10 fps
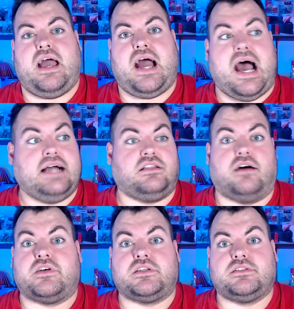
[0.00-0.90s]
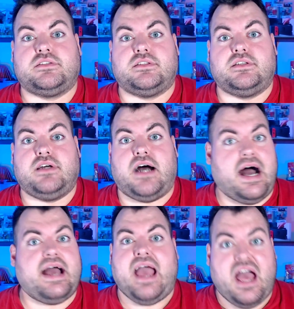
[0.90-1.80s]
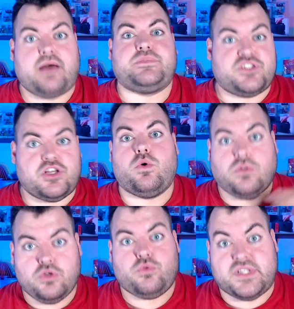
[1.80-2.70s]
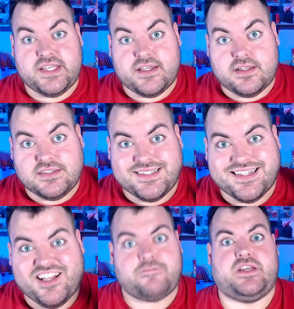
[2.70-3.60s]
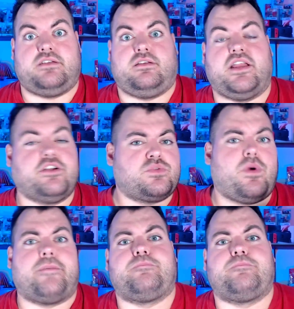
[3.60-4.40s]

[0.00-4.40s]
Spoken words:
I love it. I absolutely loved it. And here's why.